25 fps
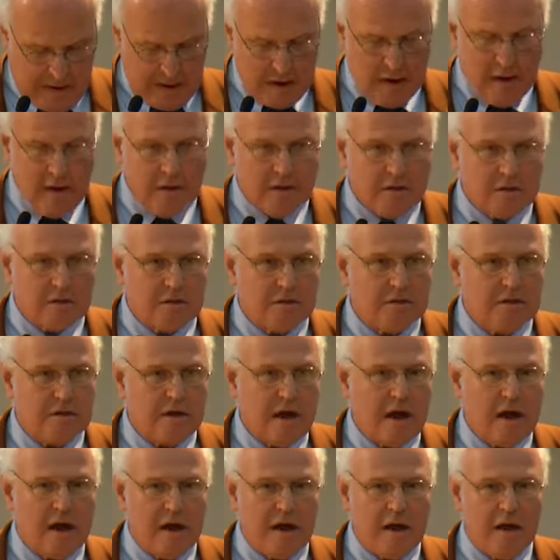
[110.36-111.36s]
is
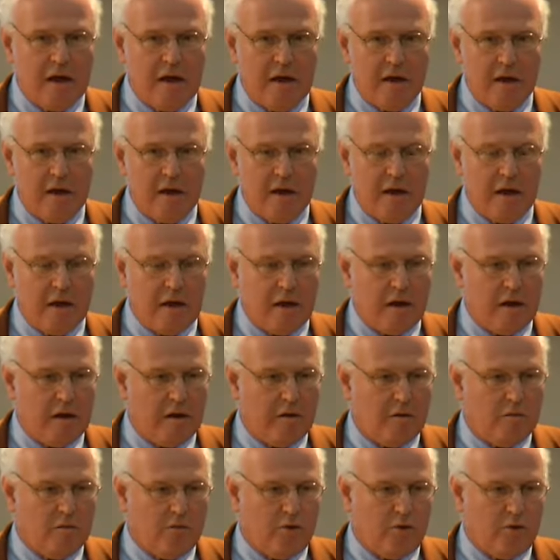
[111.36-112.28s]
a uh,